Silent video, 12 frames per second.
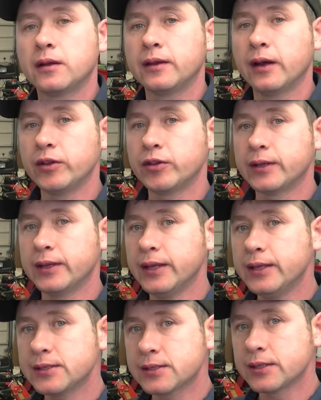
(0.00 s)
Now you can
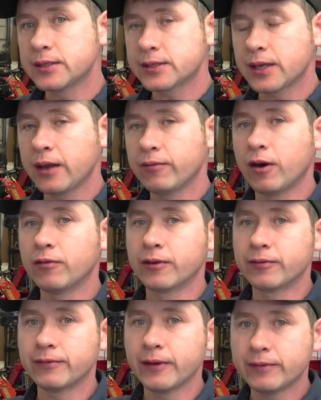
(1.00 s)
easily save over
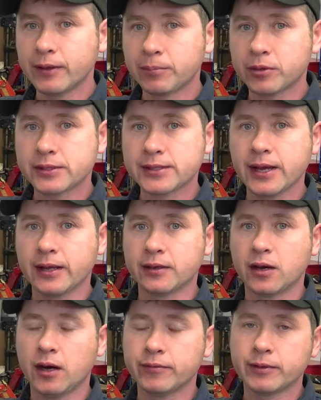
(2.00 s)
fifty percent
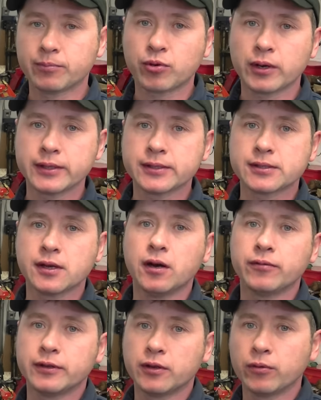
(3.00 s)
off the price
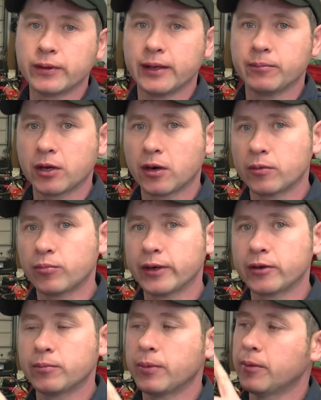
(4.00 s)
of an O E M
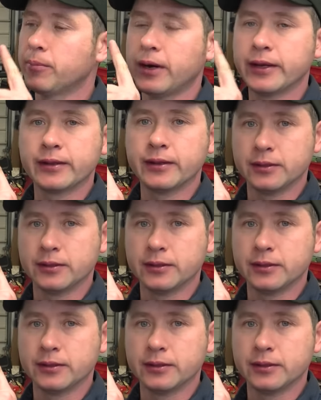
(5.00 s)
carburetor by buying